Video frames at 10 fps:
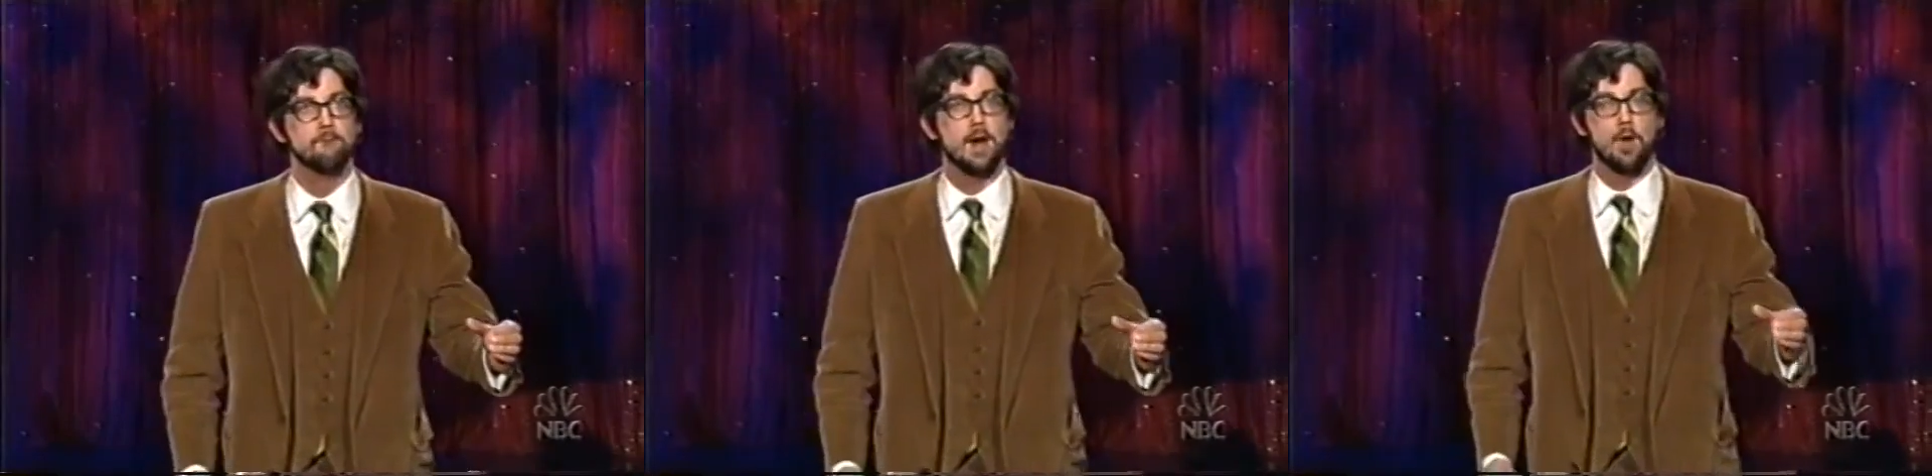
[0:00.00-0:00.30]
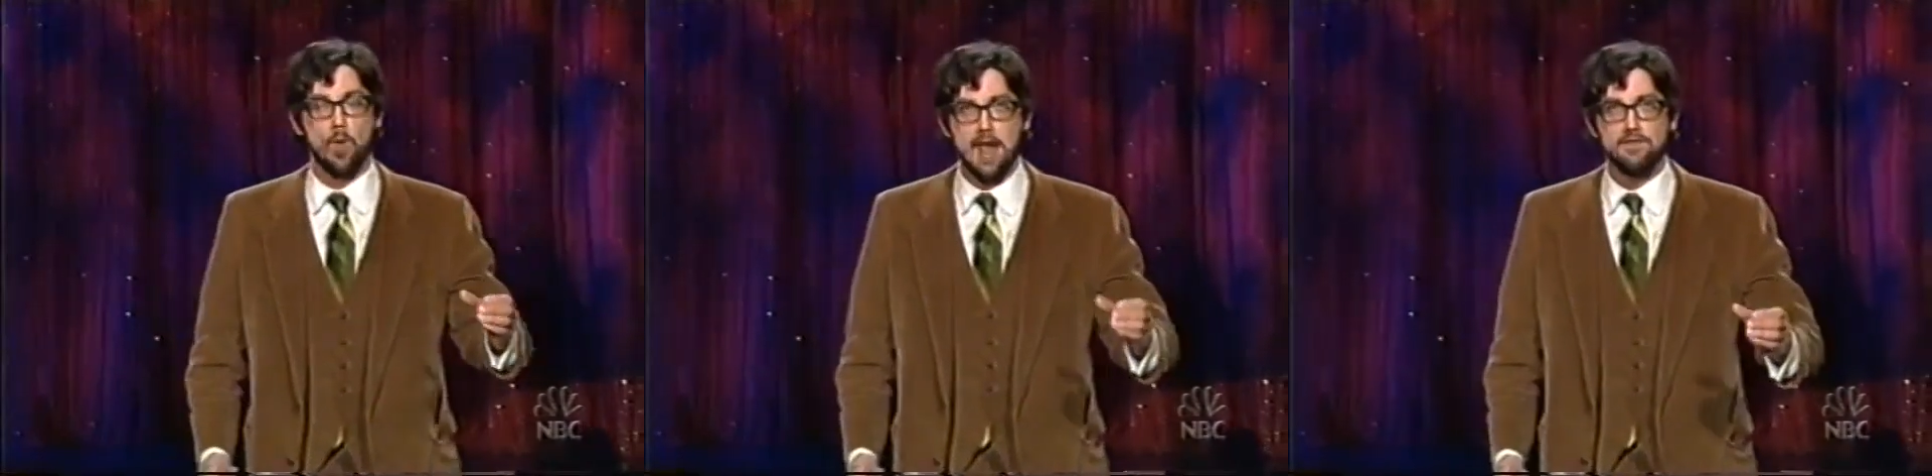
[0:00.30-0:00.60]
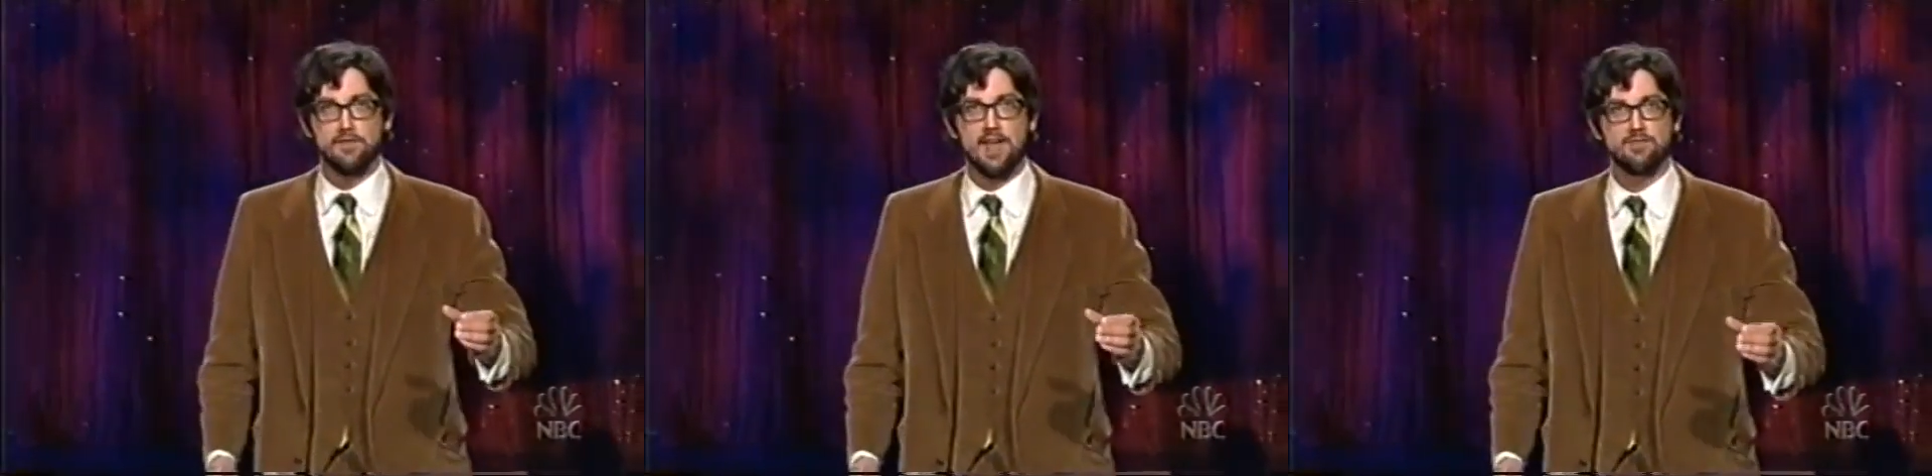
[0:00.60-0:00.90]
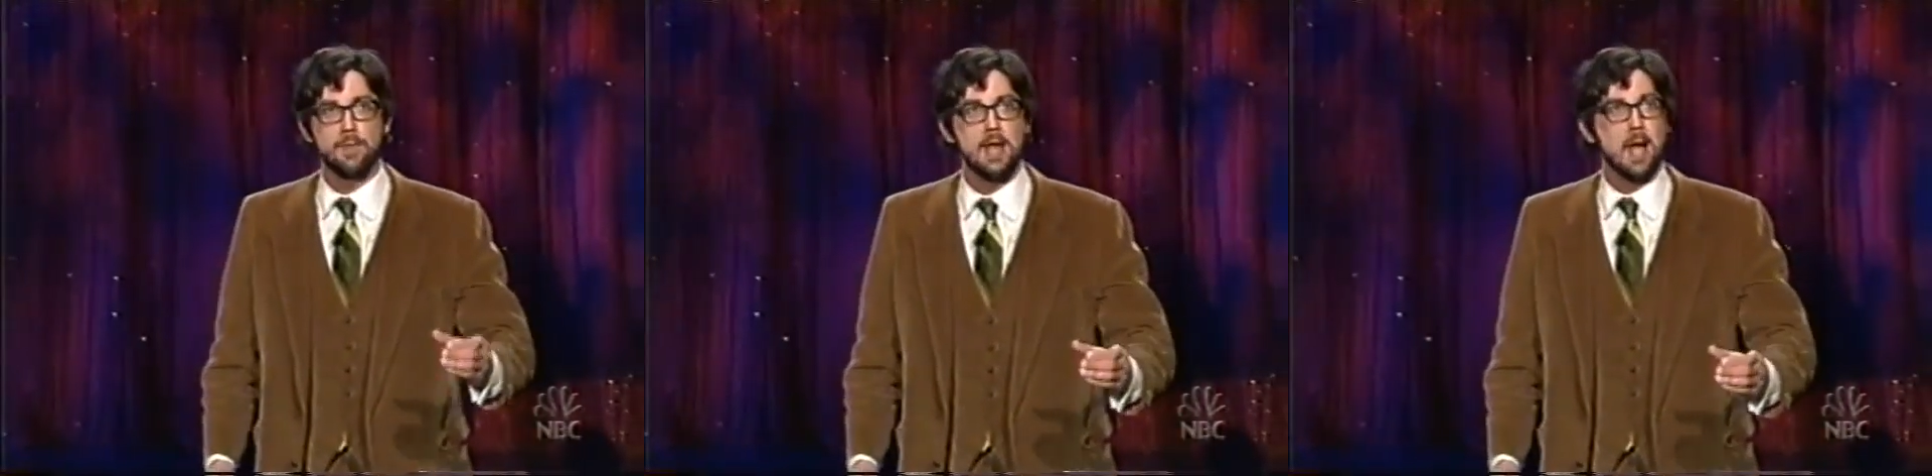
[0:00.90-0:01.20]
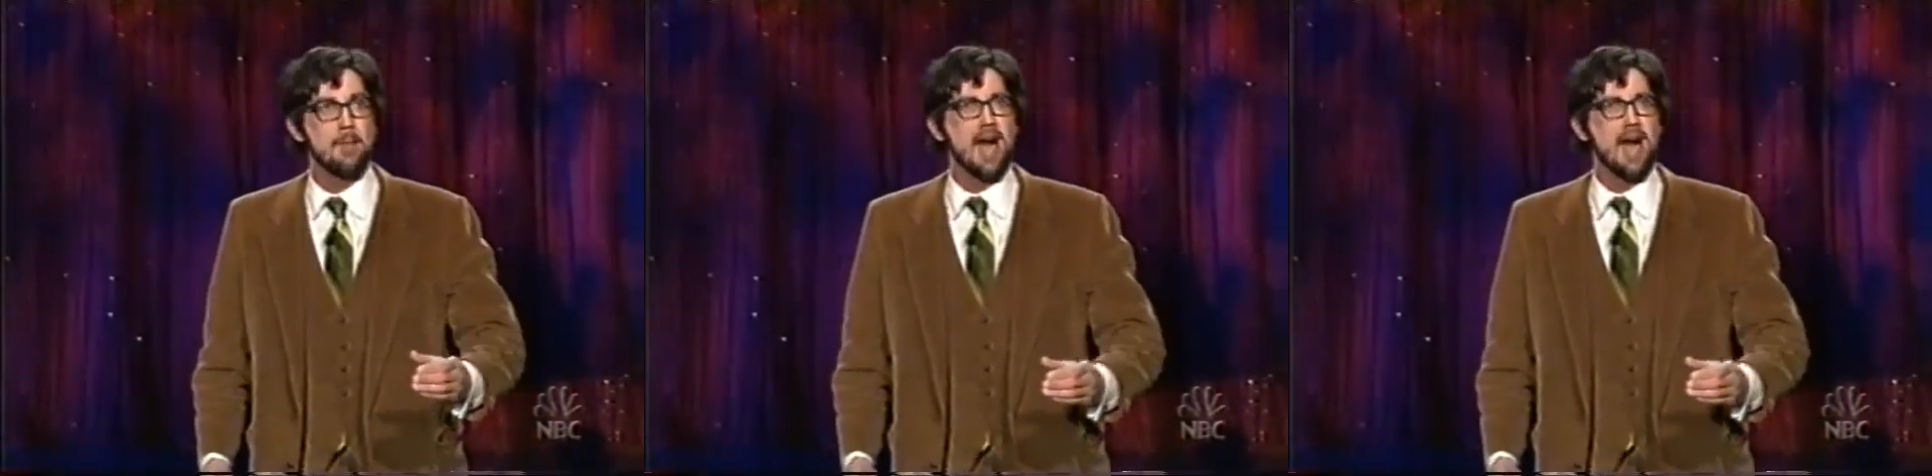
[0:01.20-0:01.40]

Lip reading: My wife left me. I'm